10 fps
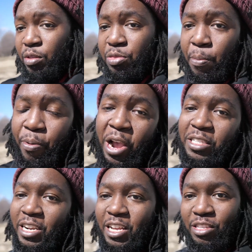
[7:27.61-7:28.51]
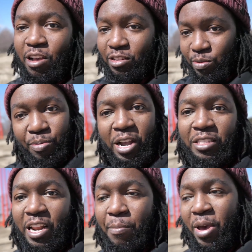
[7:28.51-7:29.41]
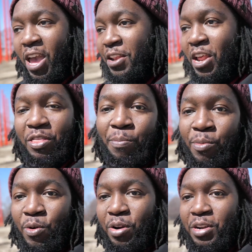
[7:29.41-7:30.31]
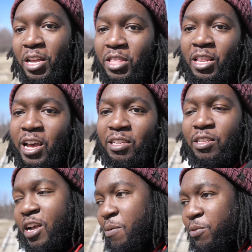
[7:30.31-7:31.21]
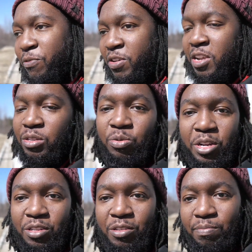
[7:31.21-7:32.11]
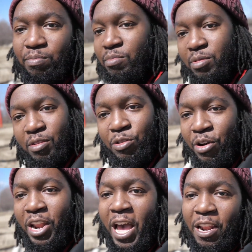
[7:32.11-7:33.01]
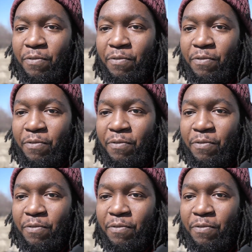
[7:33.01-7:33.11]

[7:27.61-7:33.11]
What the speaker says: The price that I saw is the price that I paid. Nothing more, nothing less. The couple of fees, which you're gonna have the